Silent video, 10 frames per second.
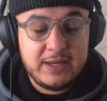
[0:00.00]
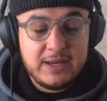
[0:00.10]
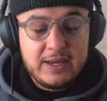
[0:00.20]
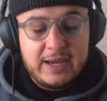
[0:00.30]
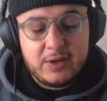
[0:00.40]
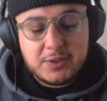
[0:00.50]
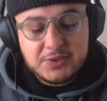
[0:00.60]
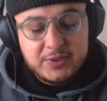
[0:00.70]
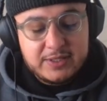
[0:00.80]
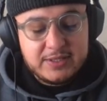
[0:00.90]
and also
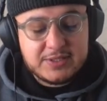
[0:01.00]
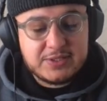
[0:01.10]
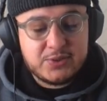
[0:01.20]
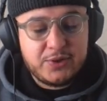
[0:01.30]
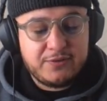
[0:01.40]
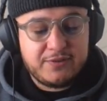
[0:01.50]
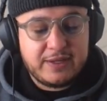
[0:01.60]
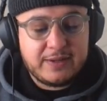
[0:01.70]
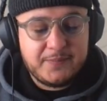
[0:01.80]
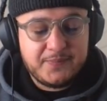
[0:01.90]
that this sort of
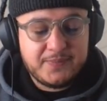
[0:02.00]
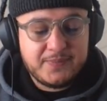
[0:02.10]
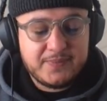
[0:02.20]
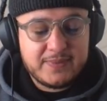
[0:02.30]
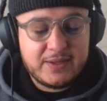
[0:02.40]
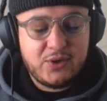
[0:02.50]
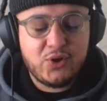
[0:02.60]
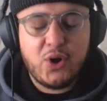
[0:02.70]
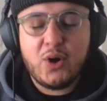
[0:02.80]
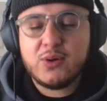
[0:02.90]
like
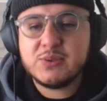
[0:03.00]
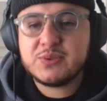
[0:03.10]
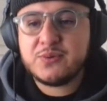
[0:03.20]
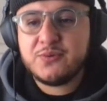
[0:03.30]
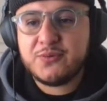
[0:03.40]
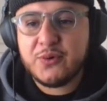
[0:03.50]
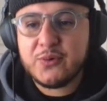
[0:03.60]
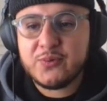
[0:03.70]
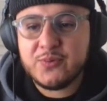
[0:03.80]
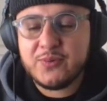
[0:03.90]
calls
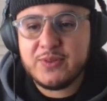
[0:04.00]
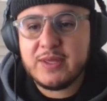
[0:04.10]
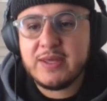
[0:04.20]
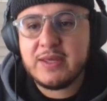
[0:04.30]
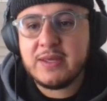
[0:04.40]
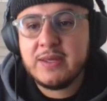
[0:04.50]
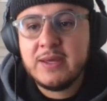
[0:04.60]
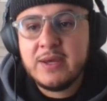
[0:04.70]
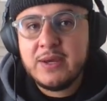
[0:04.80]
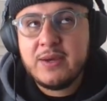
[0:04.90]
for the
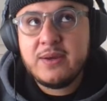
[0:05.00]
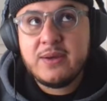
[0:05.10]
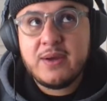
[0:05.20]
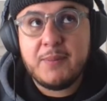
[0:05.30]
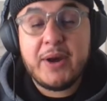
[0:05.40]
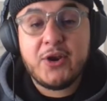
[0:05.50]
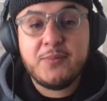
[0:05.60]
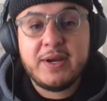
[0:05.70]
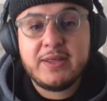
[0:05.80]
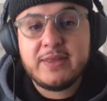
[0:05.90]
amount of
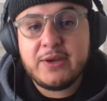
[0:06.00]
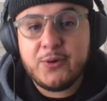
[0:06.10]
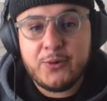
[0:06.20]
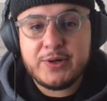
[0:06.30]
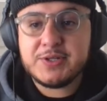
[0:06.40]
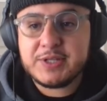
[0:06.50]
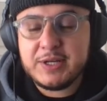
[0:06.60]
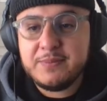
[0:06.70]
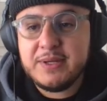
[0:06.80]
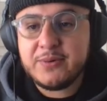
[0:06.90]
money that your order is going to
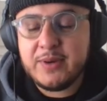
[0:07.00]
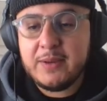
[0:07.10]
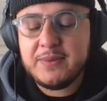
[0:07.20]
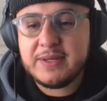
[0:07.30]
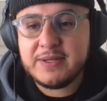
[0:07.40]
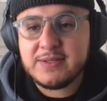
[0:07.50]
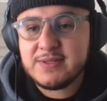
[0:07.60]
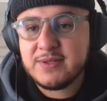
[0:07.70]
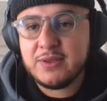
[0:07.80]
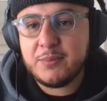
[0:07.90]
be, right? Because
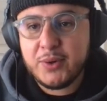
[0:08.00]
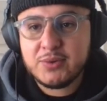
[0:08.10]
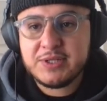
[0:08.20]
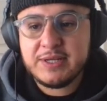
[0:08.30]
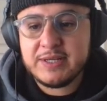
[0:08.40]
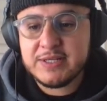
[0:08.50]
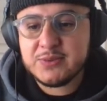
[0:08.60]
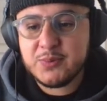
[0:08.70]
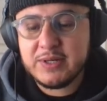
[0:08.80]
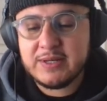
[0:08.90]
the protein is
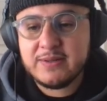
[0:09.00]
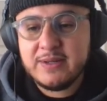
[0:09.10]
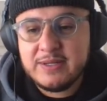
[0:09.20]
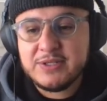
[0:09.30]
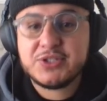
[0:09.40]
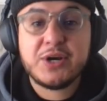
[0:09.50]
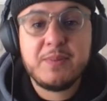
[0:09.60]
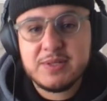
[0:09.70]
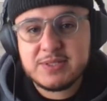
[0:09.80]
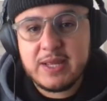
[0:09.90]
what
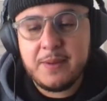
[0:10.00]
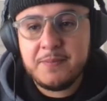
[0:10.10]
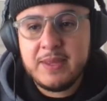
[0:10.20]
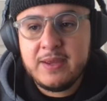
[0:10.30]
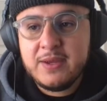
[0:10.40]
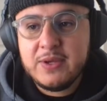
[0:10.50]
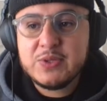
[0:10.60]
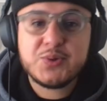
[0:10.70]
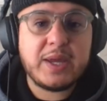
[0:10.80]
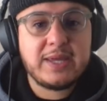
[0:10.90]
determines that.
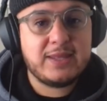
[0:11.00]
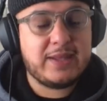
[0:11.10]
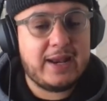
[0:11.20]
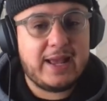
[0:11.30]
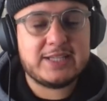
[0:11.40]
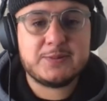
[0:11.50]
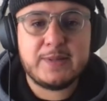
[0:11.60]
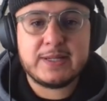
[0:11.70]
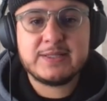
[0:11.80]
So I get that aspect,